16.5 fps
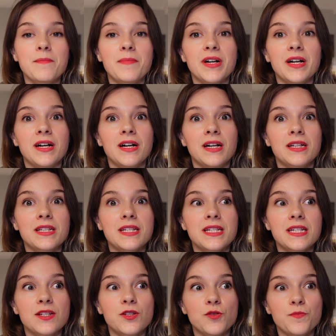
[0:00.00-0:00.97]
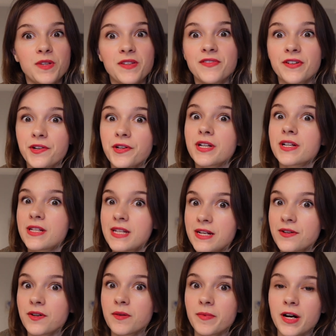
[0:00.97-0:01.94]
But to be very
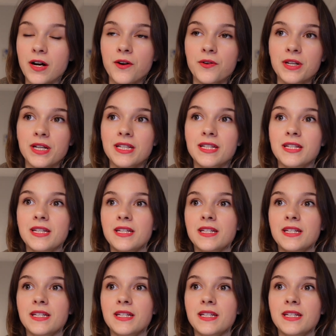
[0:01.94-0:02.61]
clear about it,